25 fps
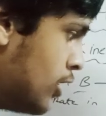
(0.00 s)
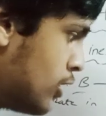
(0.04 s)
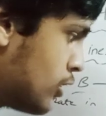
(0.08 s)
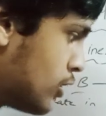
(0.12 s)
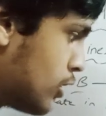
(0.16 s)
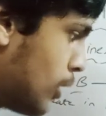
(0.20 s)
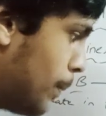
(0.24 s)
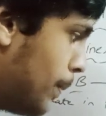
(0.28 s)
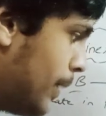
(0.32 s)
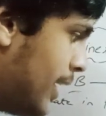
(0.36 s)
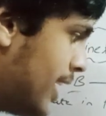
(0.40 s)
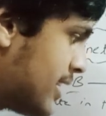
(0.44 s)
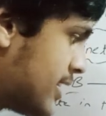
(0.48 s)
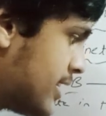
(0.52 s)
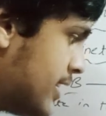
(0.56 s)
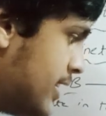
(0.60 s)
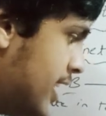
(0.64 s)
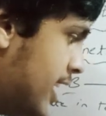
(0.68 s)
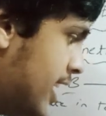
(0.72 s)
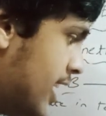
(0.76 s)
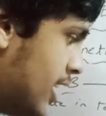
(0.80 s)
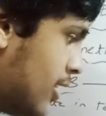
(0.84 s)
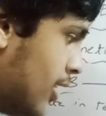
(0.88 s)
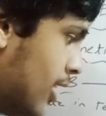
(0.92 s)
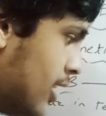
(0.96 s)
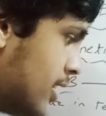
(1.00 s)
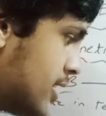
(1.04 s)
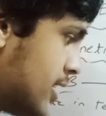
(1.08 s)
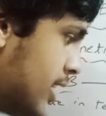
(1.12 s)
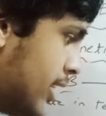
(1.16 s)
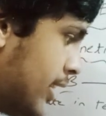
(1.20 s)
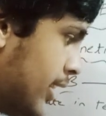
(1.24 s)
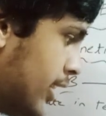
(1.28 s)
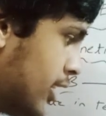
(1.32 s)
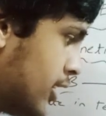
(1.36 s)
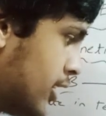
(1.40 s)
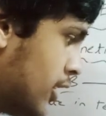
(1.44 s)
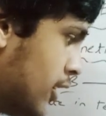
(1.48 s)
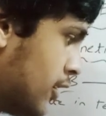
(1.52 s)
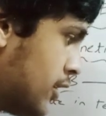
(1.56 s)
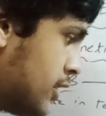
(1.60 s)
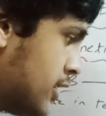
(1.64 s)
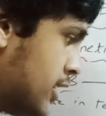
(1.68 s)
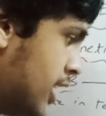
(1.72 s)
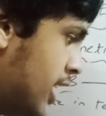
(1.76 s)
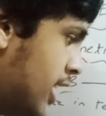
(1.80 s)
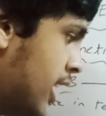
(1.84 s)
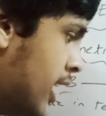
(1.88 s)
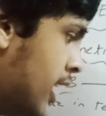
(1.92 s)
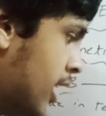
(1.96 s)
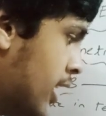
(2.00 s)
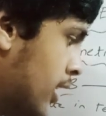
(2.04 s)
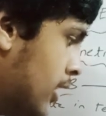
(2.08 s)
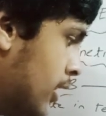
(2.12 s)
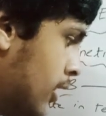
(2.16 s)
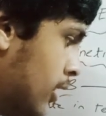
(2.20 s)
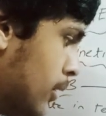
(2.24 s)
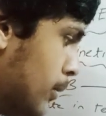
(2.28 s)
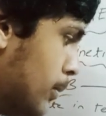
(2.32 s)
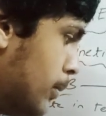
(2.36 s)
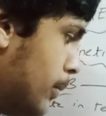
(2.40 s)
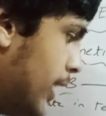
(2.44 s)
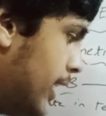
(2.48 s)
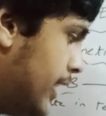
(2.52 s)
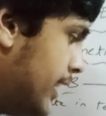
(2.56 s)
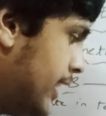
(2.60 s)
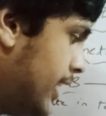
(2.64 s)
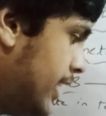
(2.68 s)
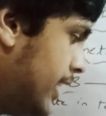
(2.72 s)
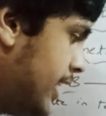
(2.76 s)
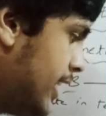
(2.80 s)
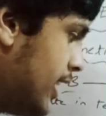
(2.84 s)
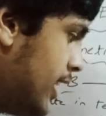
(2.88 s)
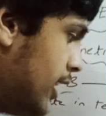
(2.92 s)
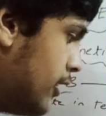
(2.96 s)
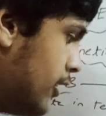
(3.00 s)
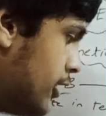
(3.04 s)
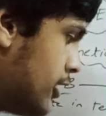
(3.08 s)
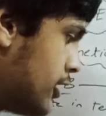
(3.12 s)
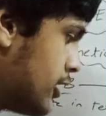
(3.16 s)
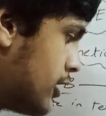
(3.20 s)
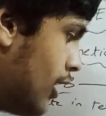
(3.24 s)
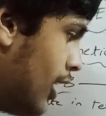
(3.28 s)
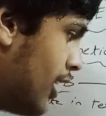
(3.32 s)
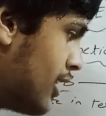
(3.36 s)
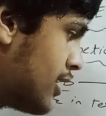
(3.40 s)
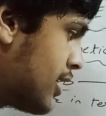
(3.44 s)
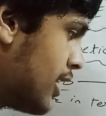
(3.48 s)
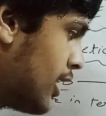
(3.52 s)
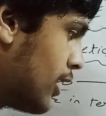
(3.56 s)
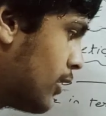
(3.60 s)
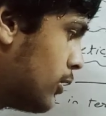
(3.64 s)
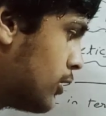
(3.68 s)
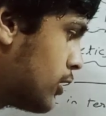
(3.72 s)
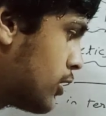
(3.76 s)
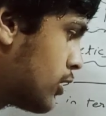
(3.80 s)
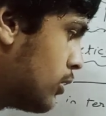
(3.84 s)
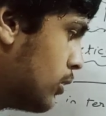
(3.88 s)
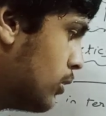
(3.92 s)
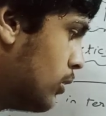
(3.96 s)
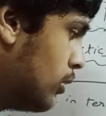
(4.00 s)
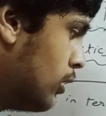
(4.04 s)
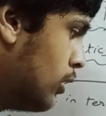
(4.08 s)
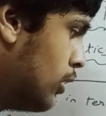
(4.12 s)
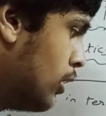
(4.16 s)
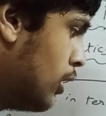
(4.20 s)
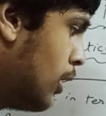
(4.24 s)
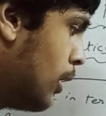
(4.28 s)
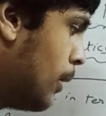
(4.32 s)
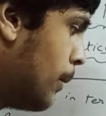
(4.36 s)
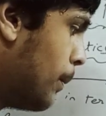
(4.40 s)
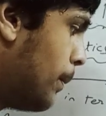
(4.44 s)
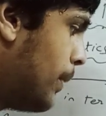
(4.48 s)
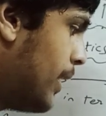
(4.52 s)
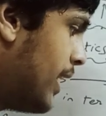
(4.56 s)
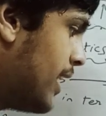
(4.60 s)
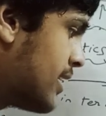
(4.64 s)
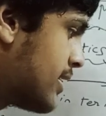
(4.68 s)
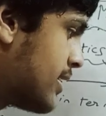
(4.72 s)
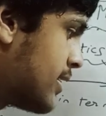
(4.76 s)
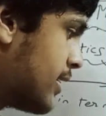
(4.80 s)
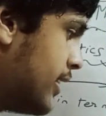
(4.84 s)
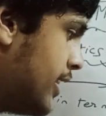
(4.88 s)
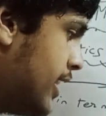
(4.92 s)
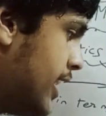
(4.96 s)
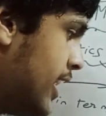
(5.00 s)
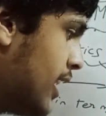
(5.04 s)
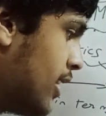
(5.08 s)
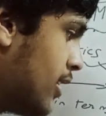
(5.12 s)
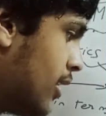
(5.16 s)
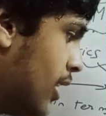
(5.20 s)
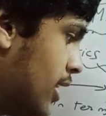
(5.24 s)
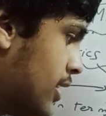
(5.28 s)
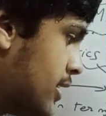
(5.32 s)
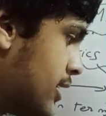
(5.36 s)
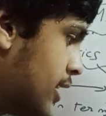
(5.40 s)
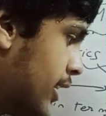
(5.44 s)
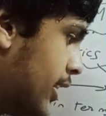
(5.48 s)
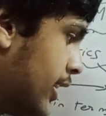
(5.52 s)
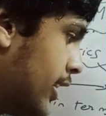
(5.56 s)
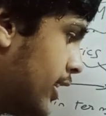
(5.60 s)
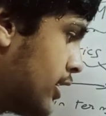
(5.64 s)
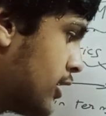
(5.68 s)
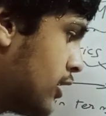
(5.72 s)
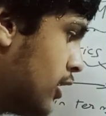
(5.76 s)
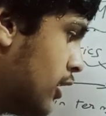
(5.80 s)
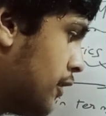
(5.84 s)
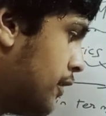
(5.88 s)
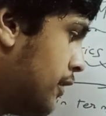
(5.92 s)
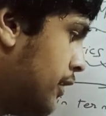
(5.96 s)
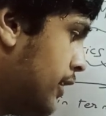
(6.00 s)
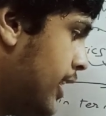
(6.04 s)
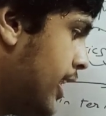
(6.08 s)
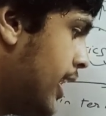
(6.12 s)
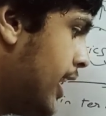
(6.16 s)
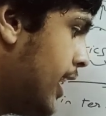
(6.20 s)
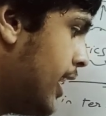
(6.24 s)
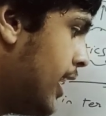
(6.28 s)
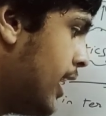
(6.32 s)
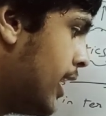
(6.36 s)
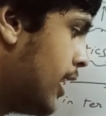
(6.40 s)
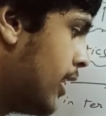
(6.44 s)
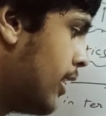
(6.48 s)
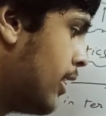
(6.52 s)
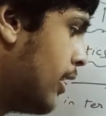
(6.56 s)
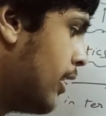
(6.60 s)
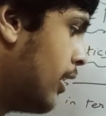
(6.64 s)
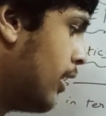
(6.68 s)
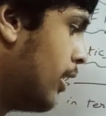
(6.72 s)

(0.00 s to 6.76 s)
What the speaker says: so plus D concentration of C by dt, which is also equals to plus D concentration of D